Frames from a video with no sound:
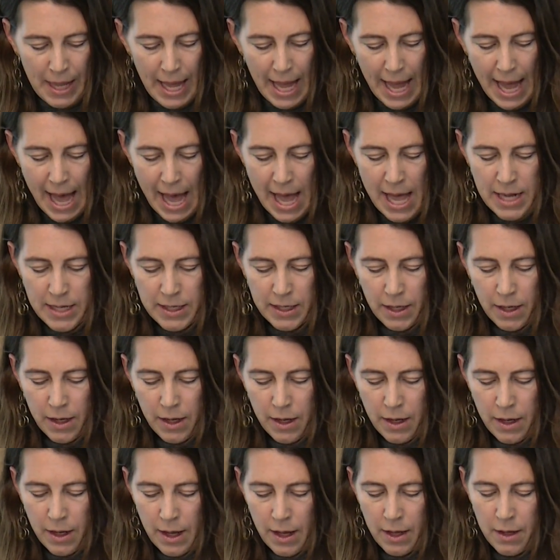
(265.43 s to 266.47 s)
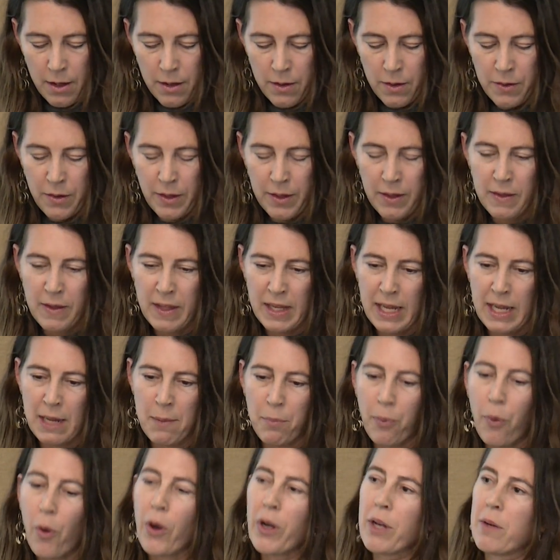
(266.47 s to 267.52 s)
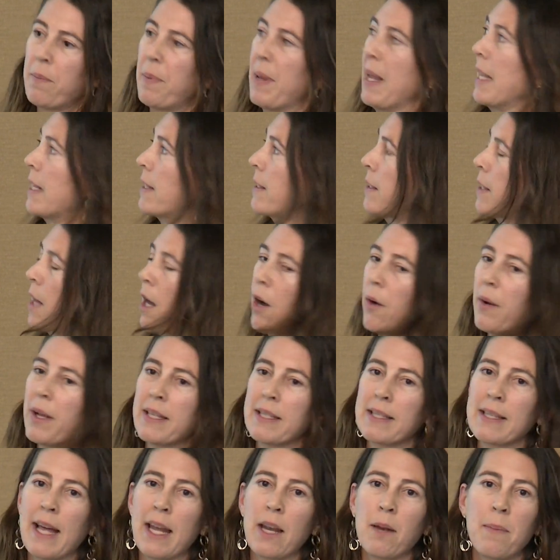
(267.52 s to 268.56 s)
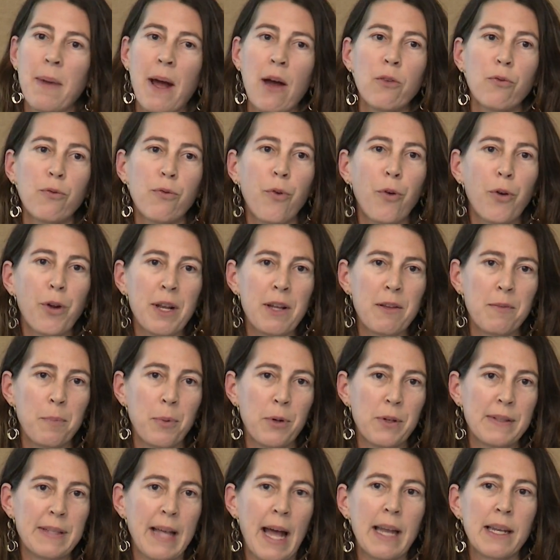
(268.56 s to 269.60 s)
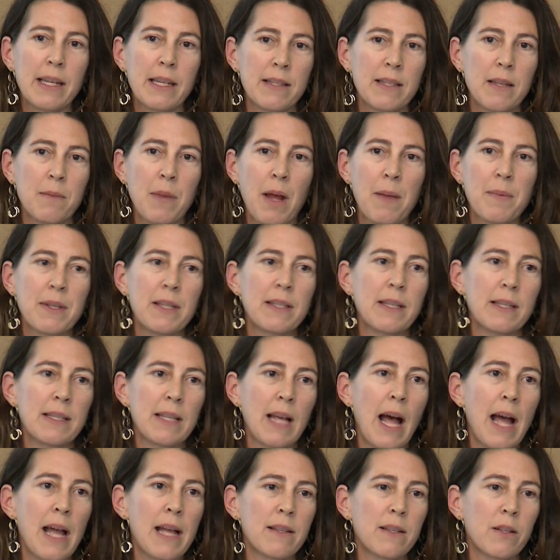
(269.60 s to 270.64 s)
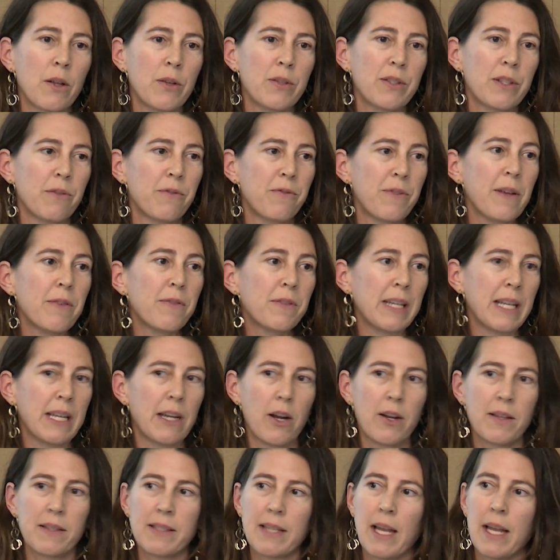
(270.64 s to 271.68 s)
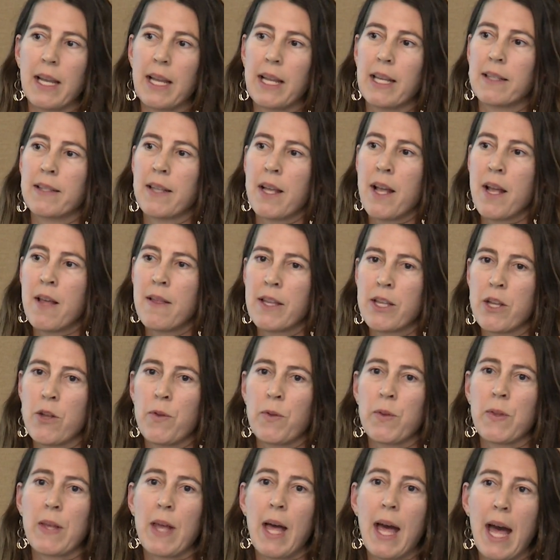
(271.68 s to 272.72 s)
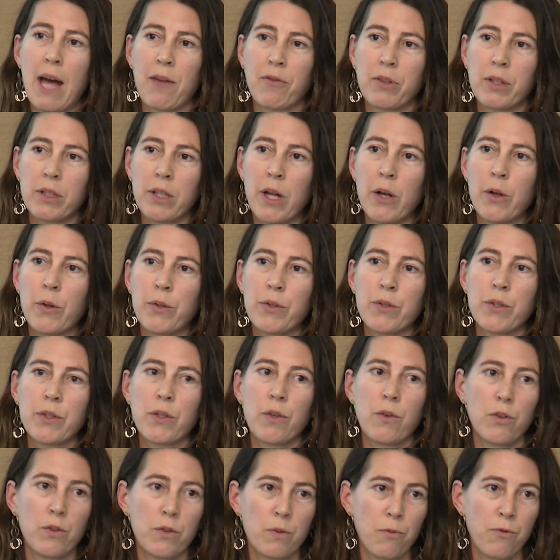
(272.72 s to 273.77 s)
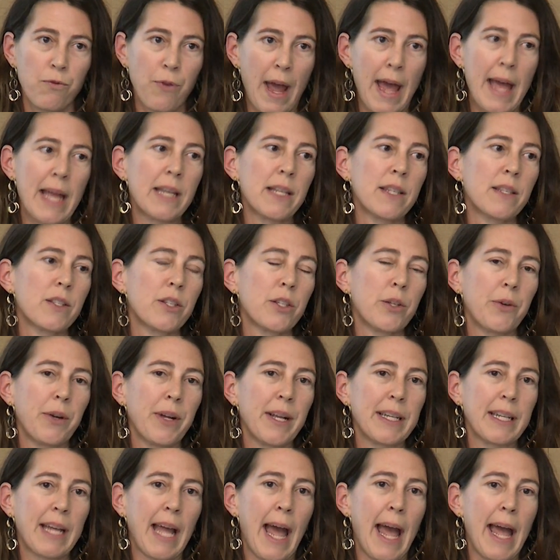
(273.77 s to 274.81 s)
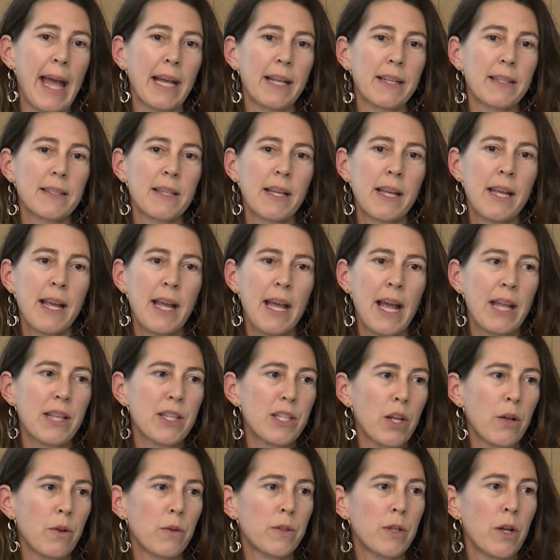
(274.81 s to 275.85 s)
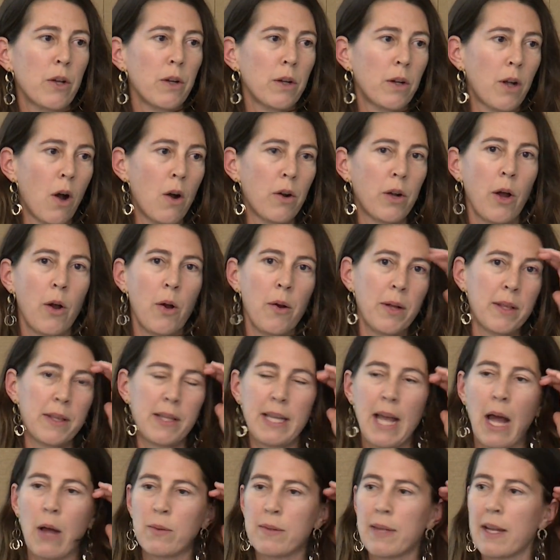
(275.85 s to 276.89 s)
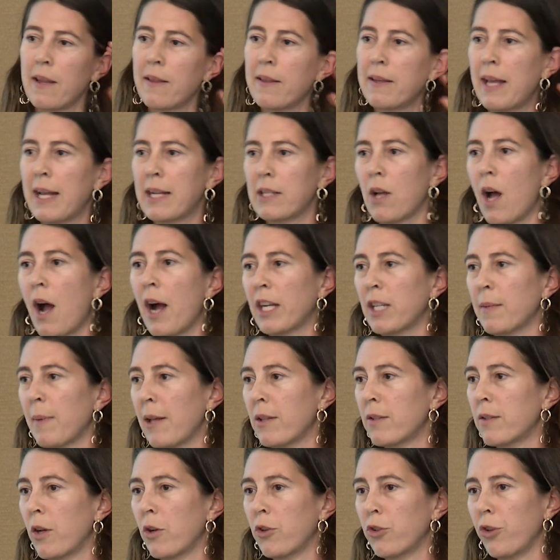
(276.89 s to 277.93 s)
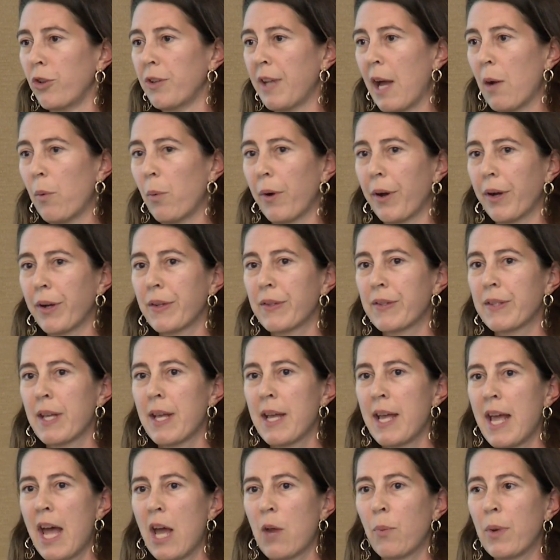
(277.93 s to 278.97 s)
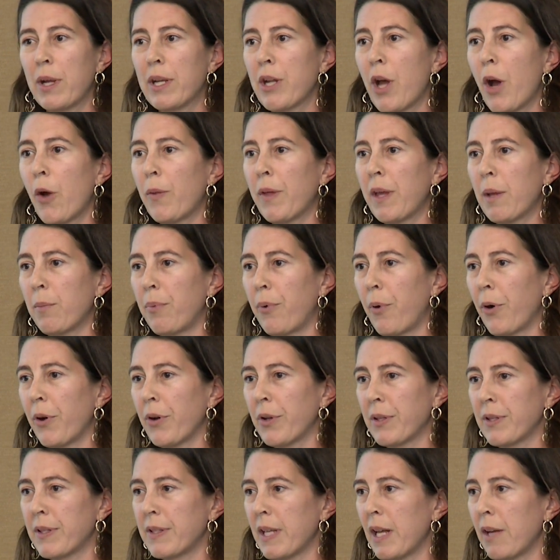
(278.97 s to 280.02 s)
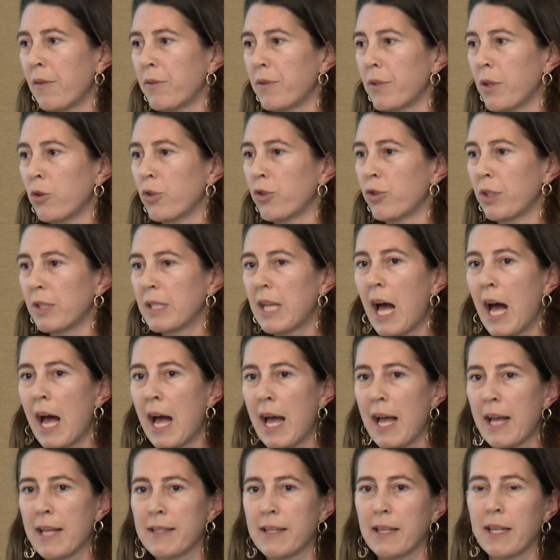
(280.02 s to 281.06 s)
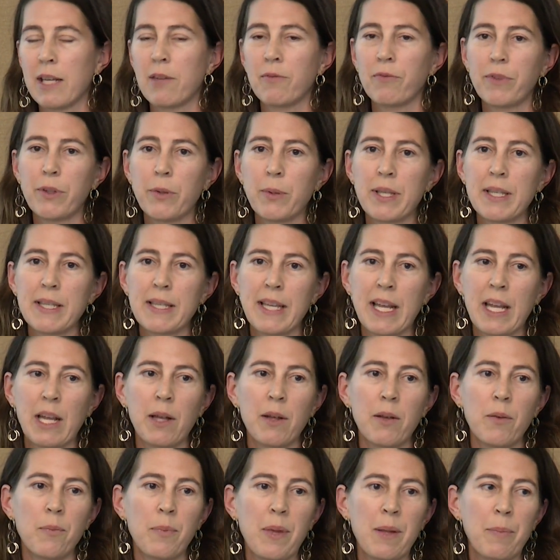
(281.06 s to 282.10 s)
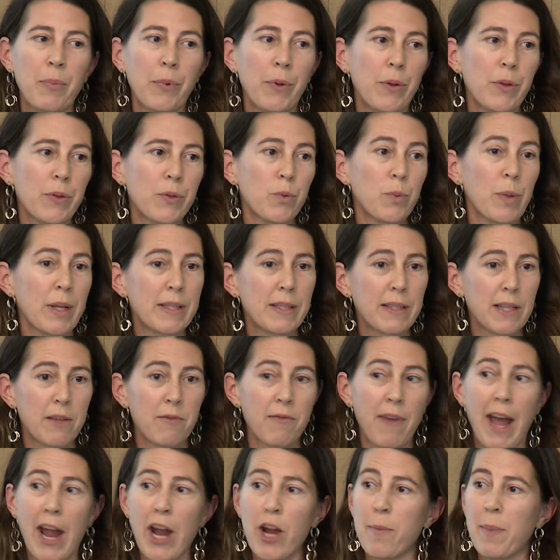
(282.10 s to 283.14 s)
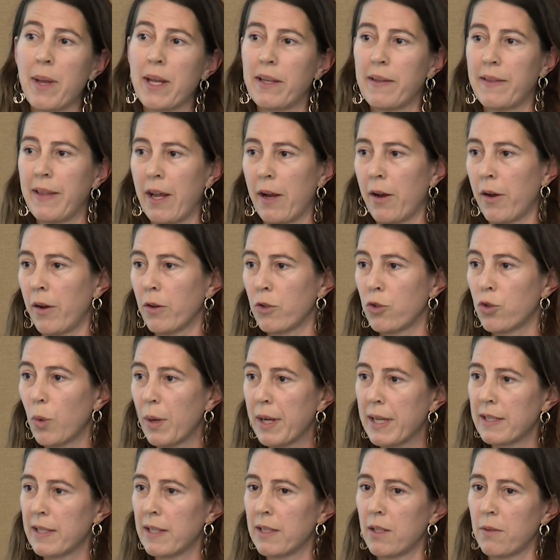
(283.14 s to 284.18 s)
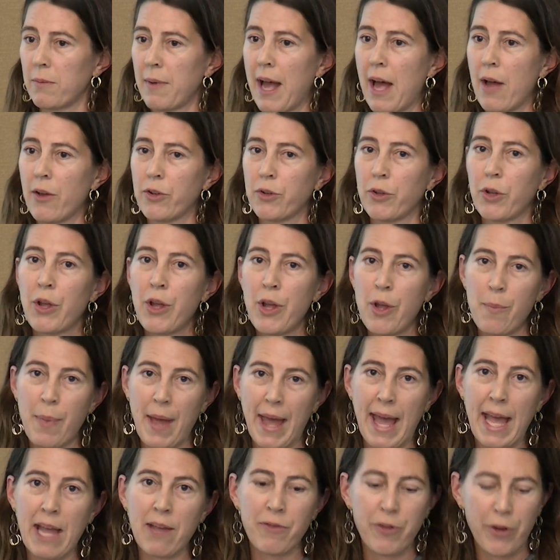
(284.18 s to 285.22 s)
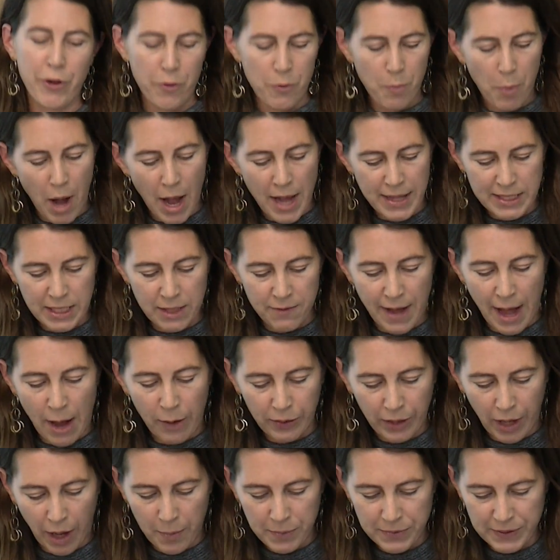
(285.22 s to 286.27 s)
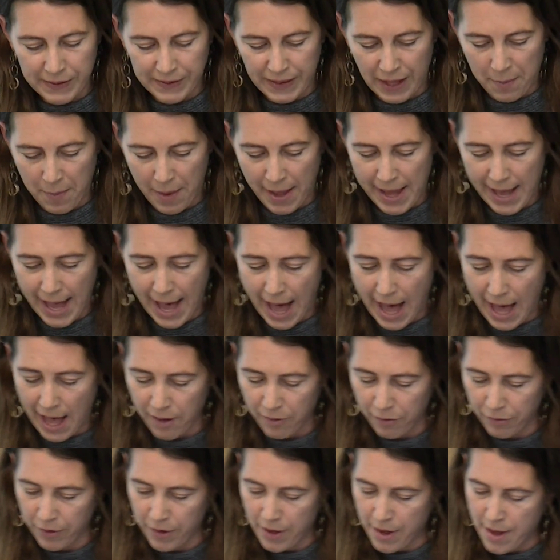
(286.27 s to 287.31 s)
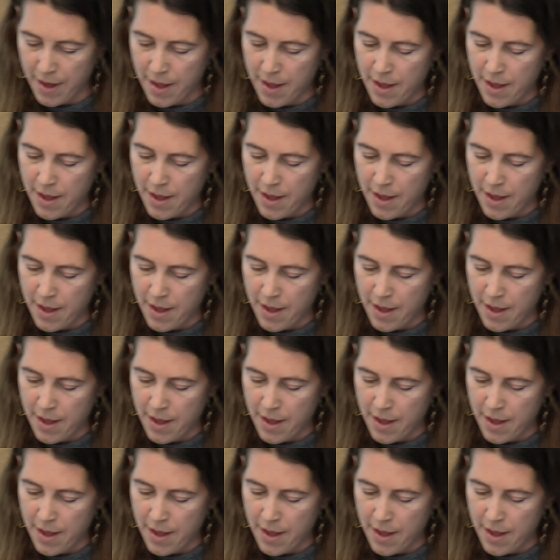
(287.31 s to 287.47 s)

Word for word: And the, the, important piece, though, is that about 40%, and sometimes it's as high as close to 50 in our studies, the youth have close friends who are in gangs. And so, so, Coco at the outset of the day talked about social networks. And we know the importance of social ties and influencing people's risk environment, their choices around behavior, positive outcomes that they may have.